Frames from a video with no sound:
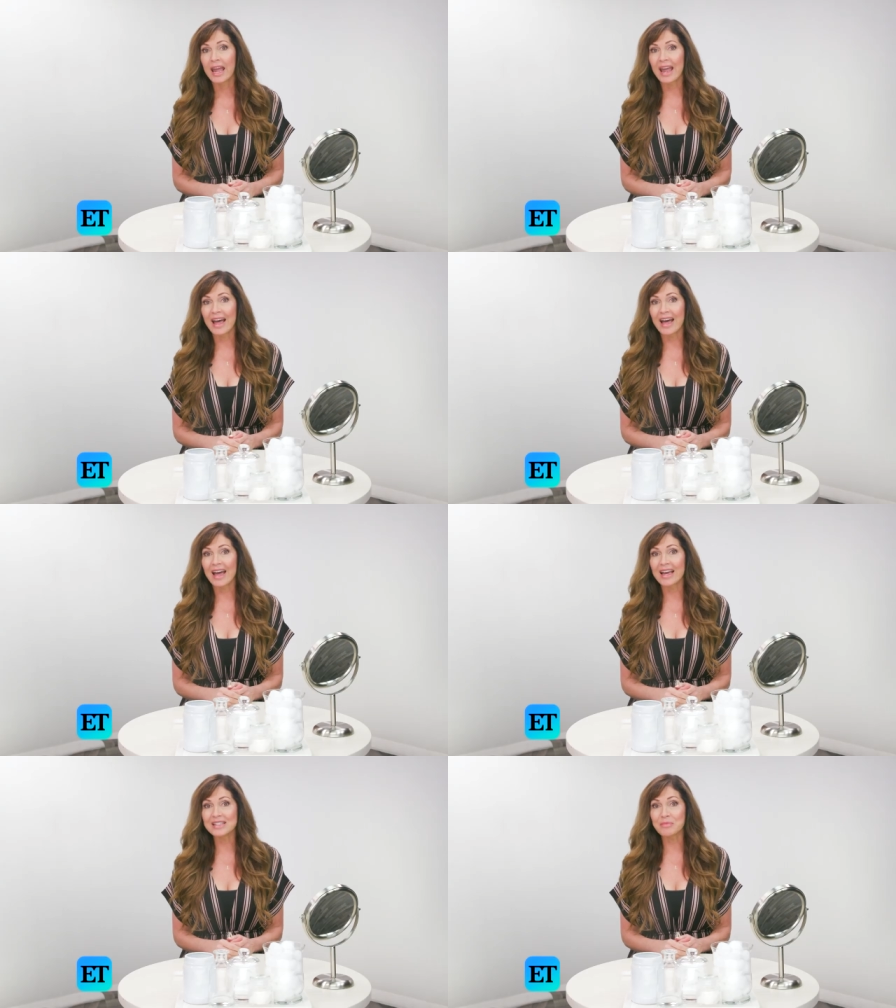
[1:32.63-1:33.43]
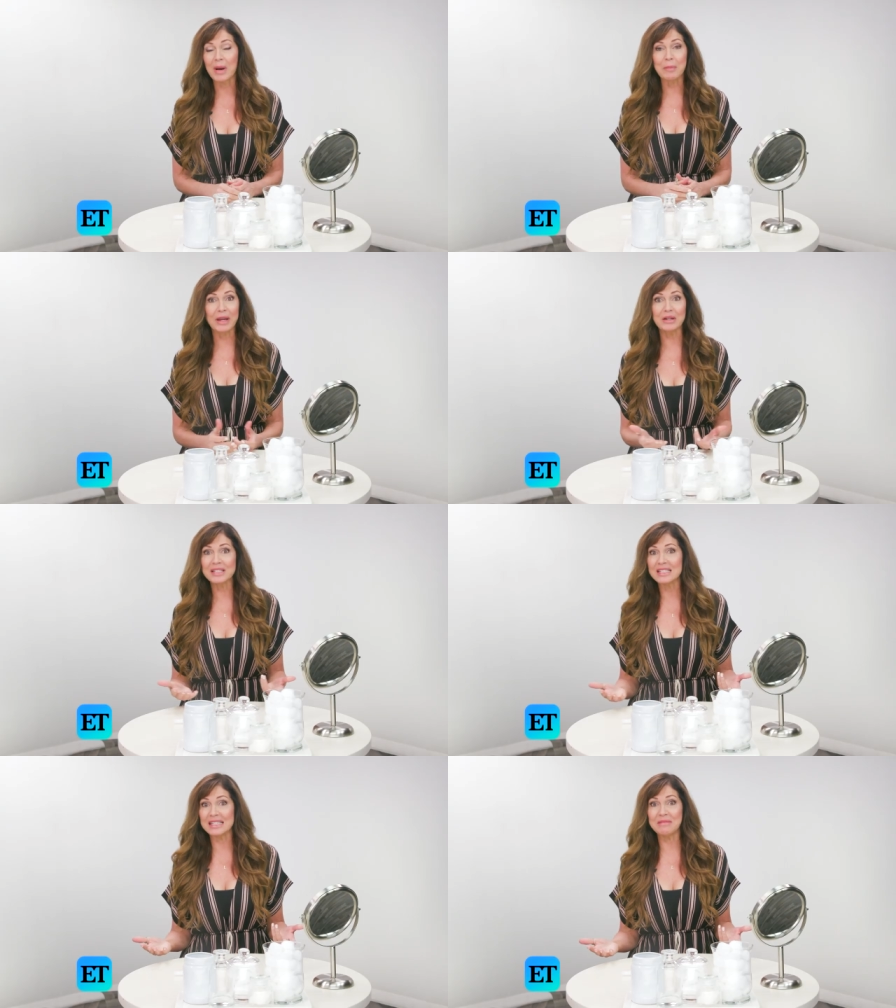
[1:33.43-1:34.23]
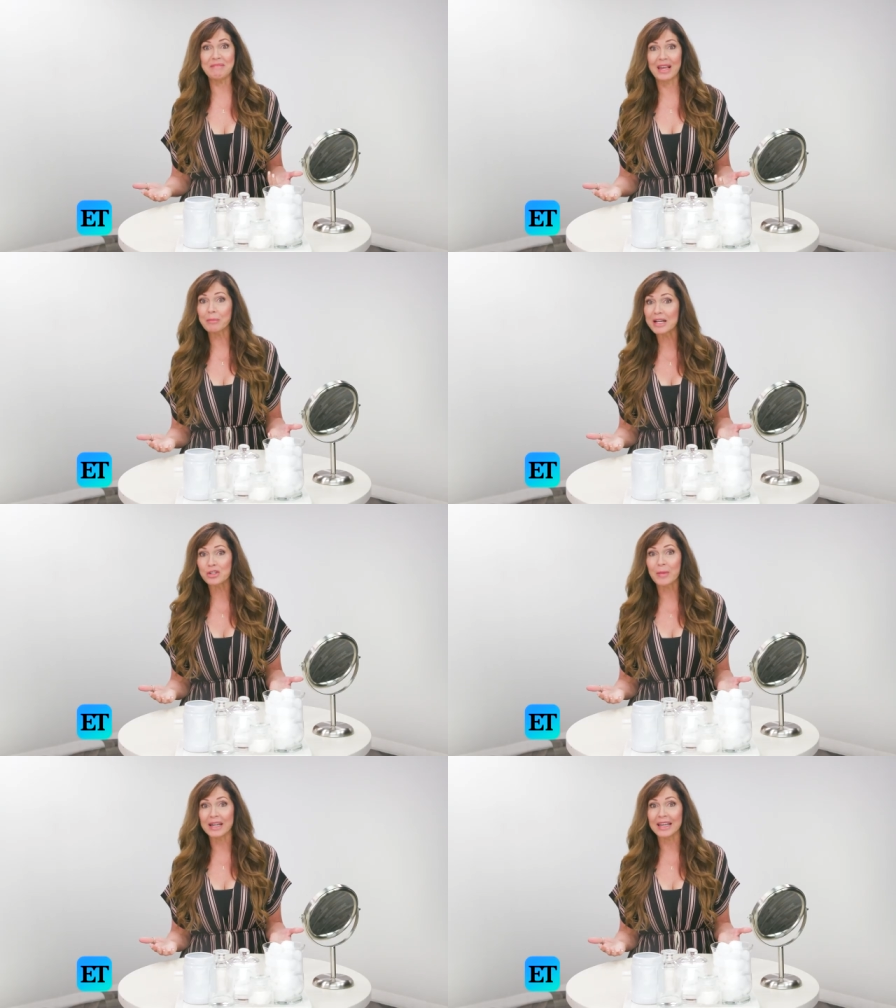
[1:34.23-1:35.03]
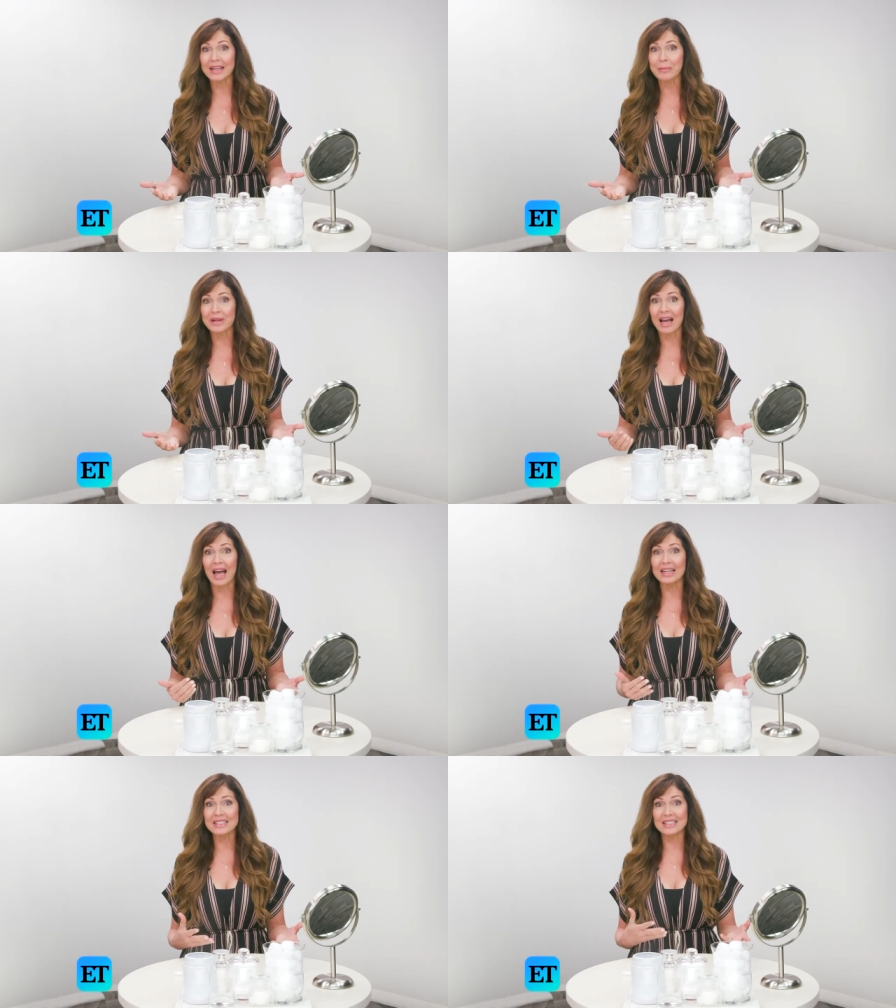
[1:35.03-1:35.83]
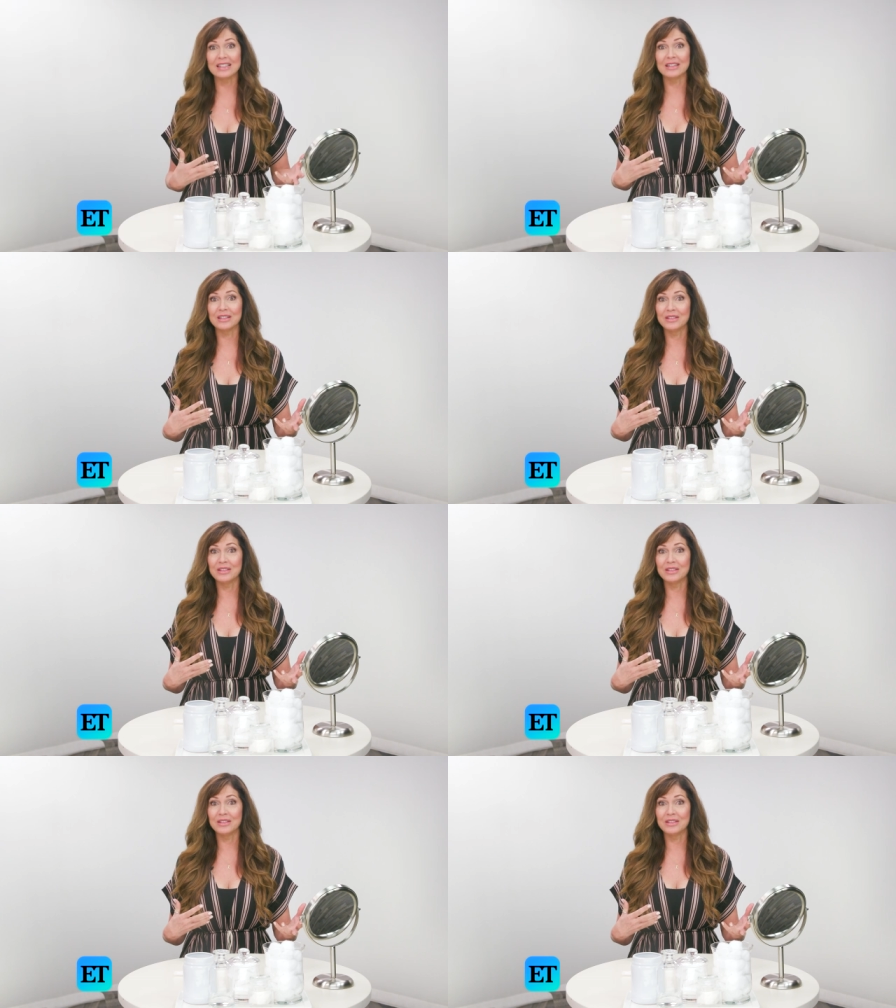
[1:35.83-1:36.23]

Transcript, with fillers: And my parents didn't make much money, but I didn't